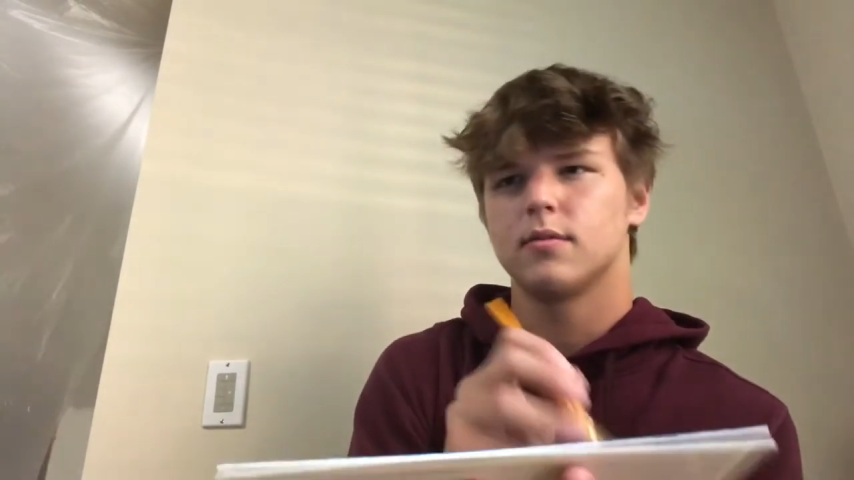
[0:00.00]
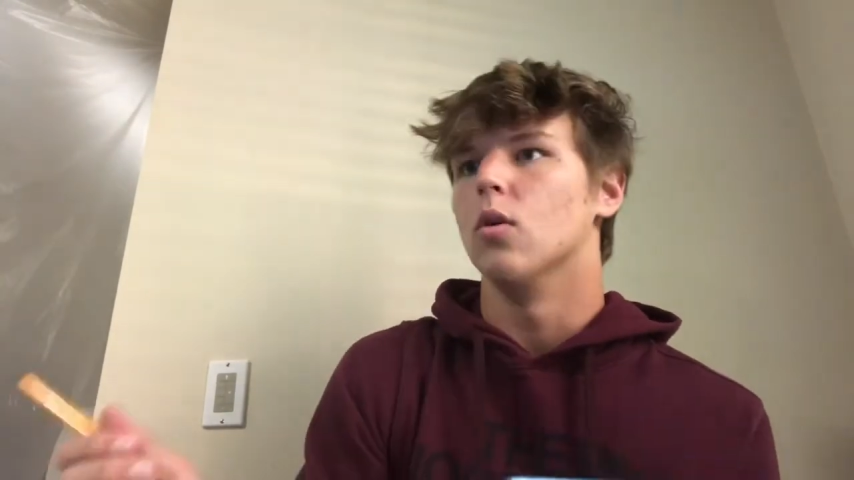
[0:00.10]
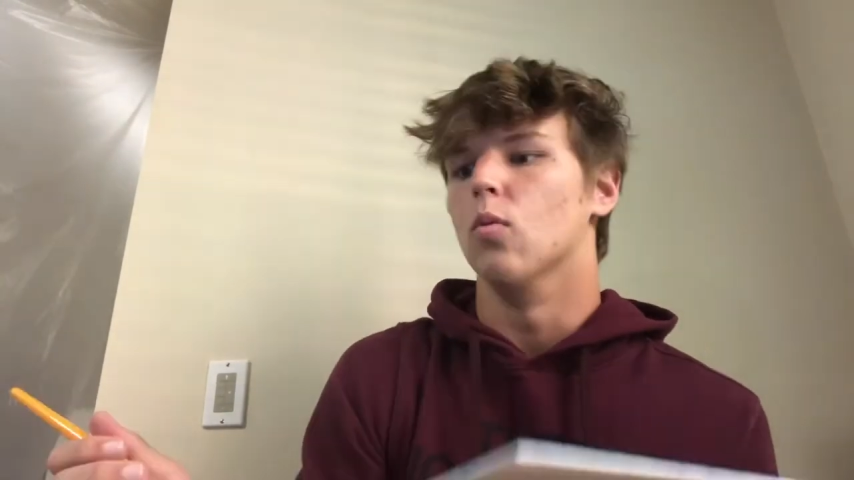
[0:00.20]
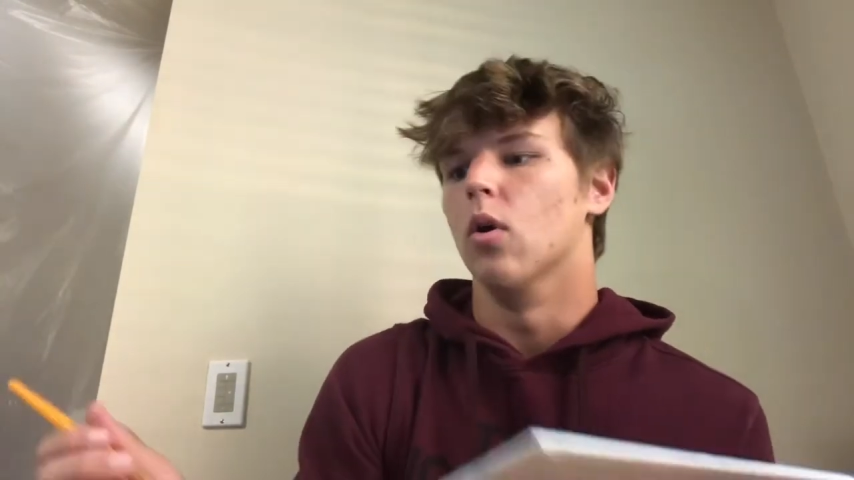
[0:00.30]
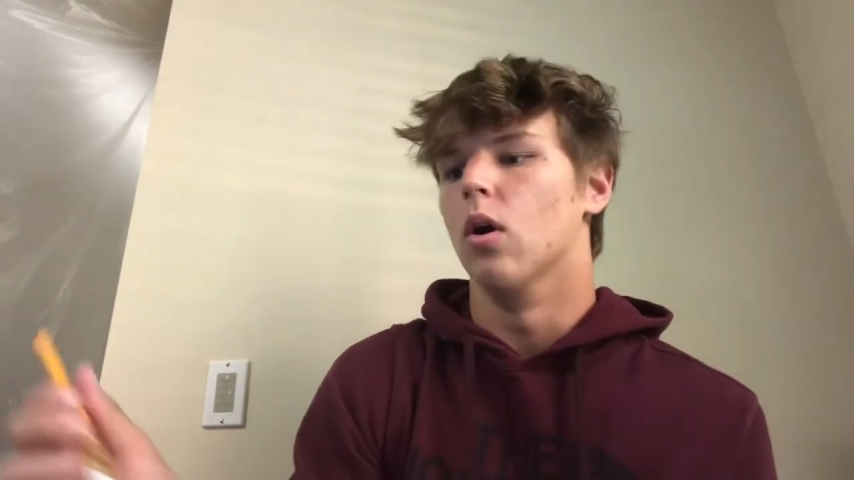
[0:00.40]

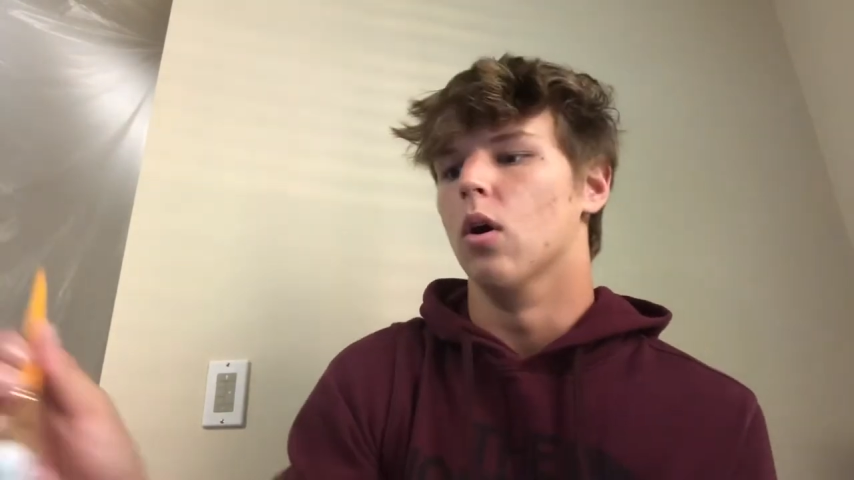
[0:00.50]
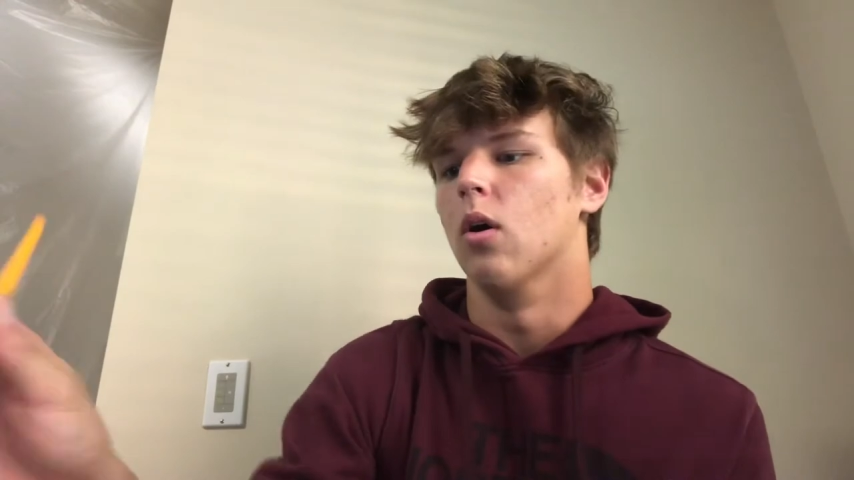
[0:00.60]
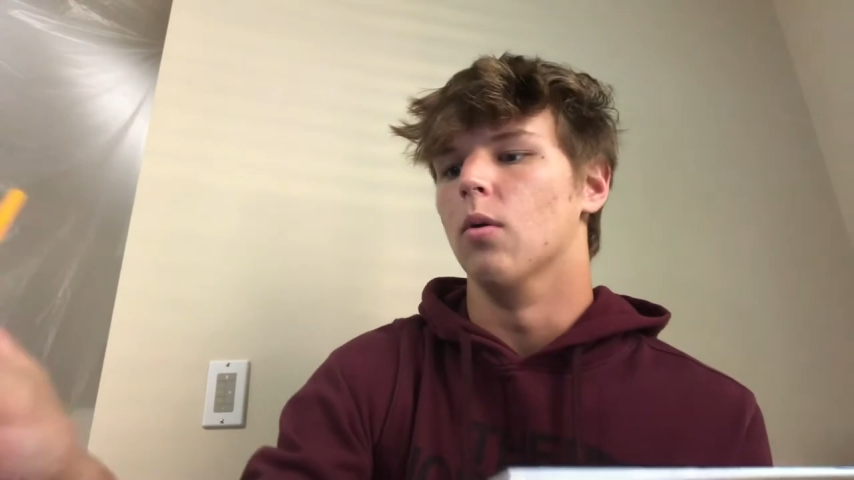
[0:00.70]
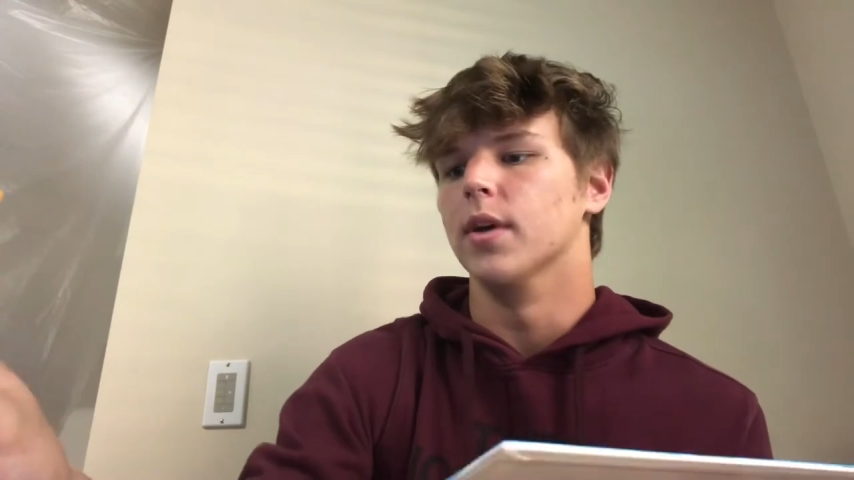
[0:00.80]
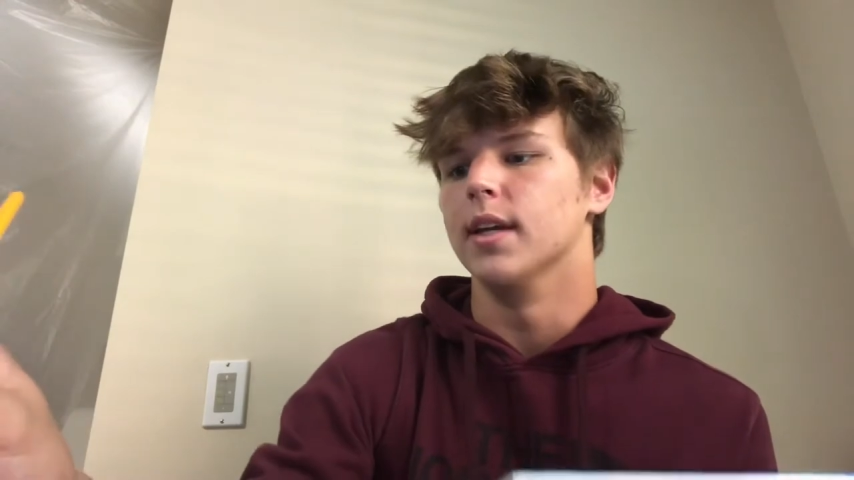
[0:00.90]

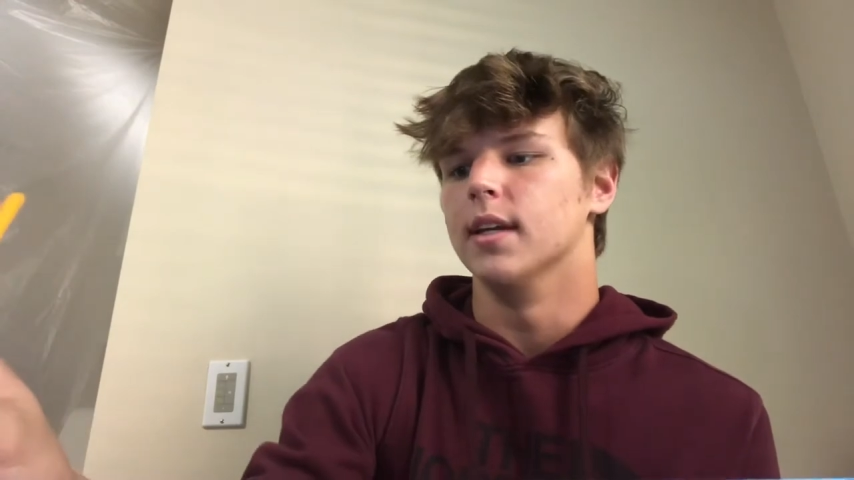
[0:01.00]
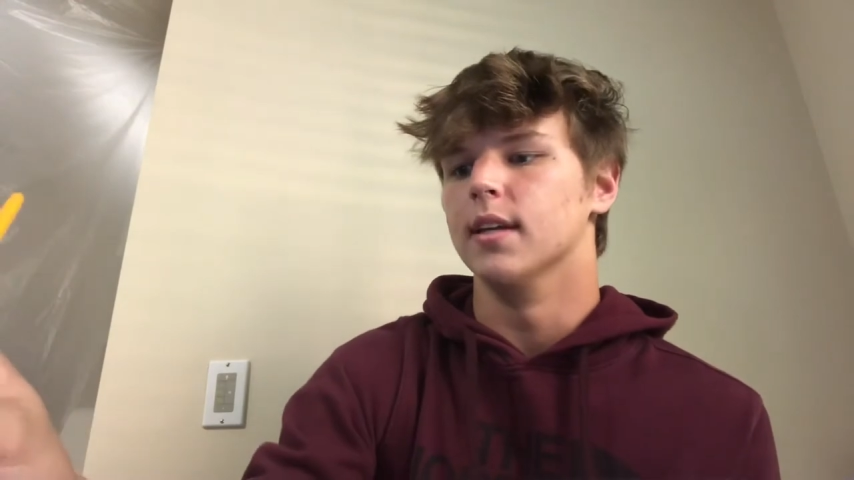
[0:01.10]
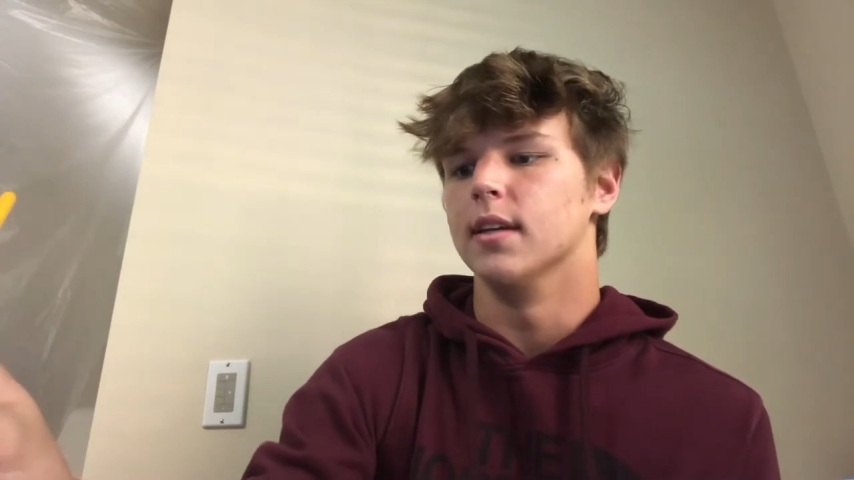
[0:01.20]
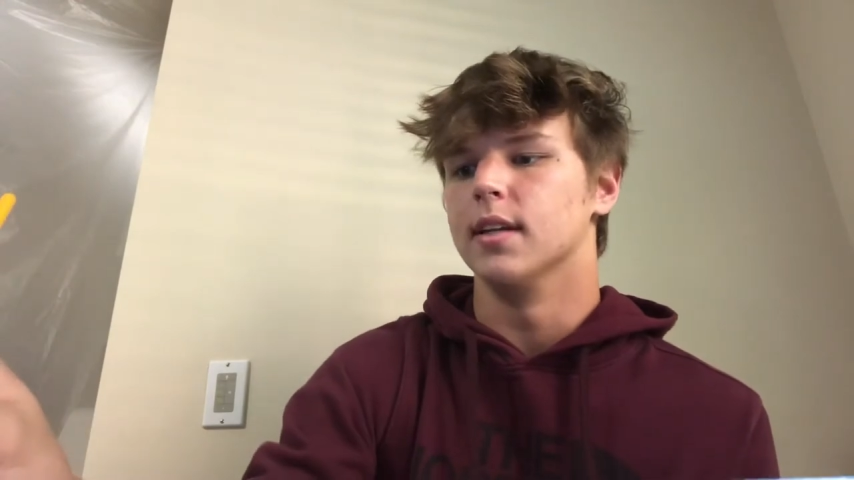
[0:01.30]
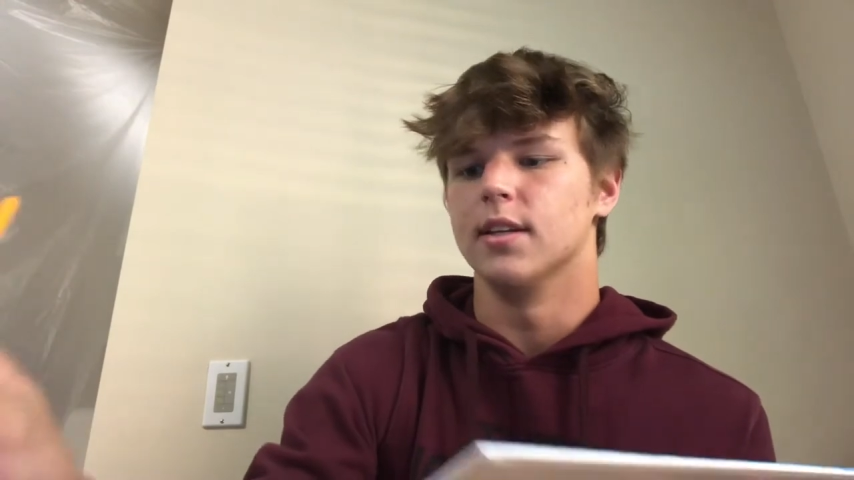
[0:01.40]
Whoa, he
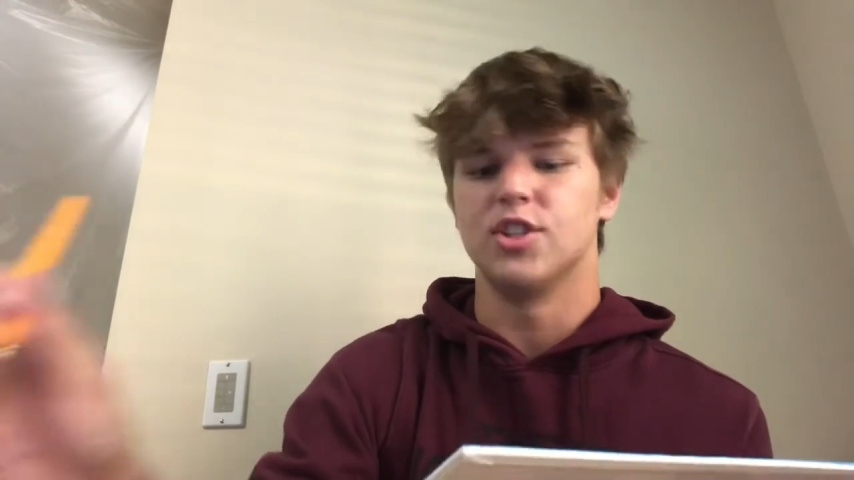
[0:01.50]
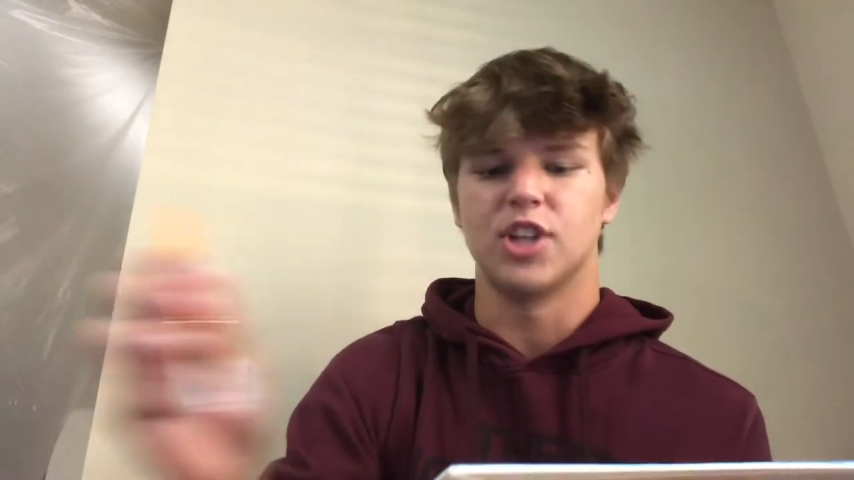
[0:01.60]
did